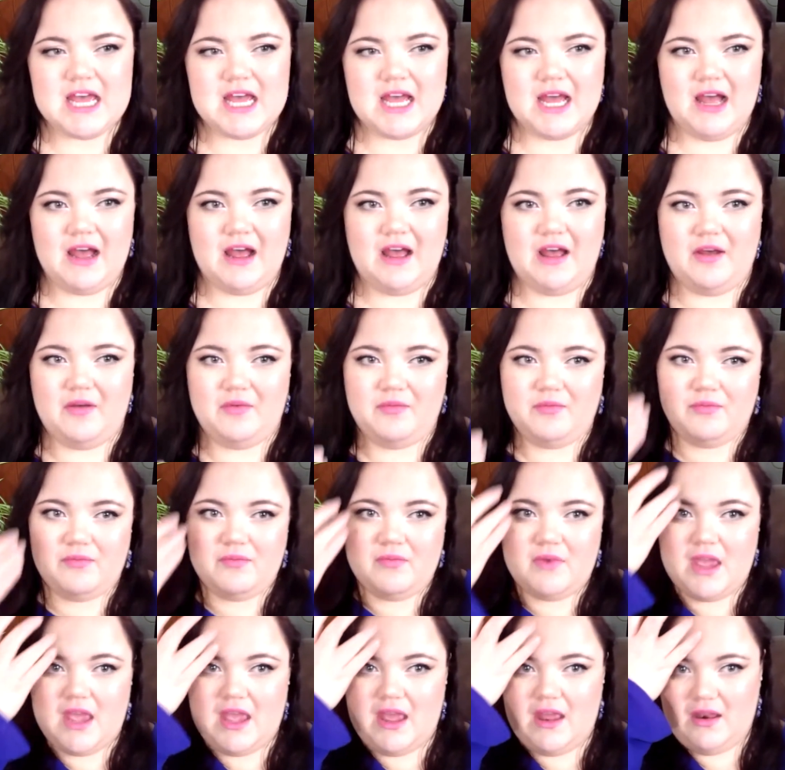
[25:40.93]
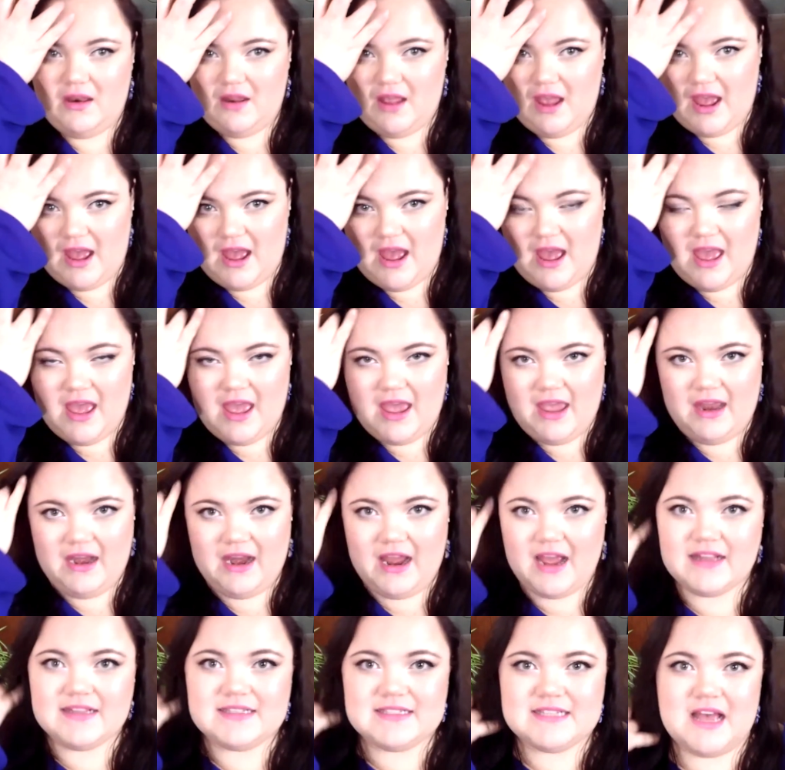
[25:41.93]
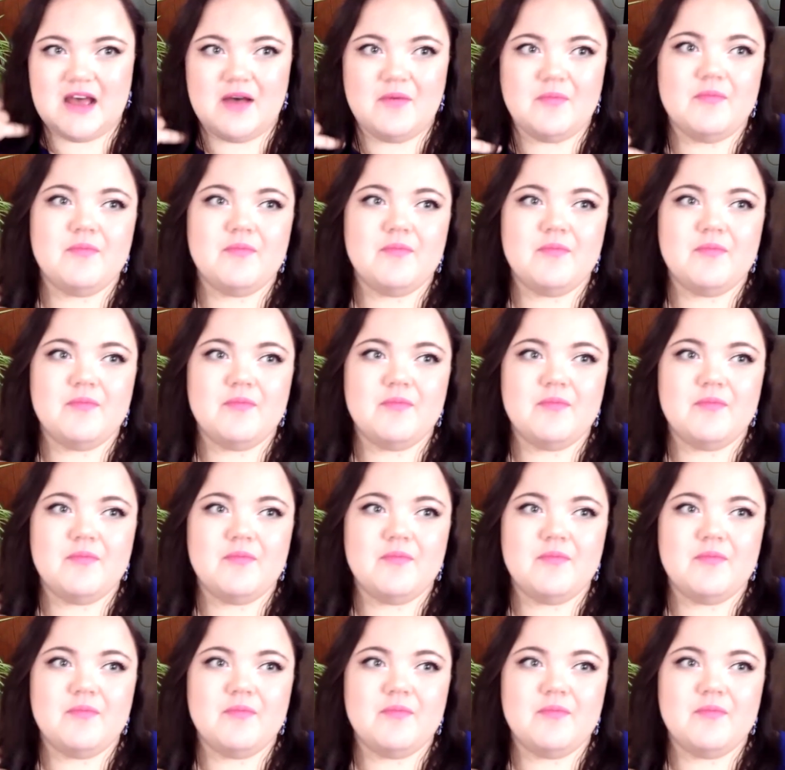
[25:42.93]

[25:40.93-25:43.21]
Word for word: Um, it, it ends up